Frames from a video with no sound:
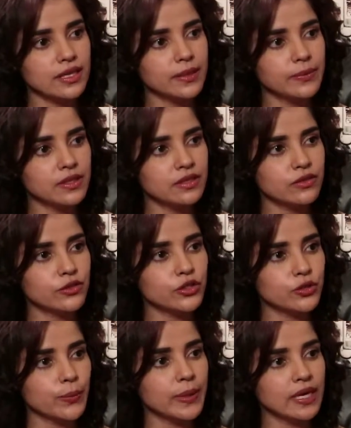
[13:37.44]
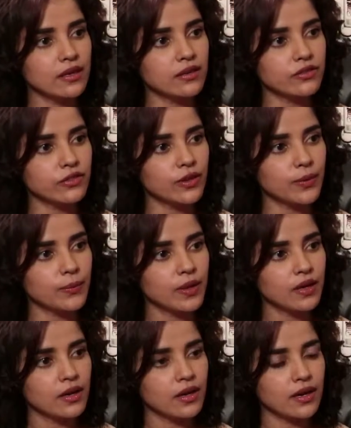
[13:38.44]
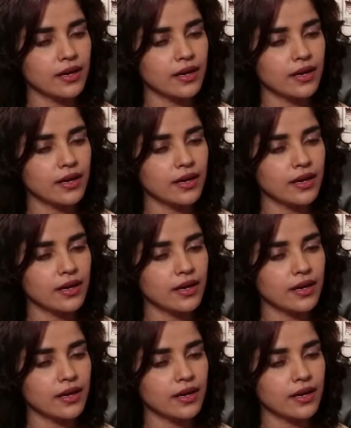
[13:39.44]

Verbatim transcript: elements which should be in a film mm.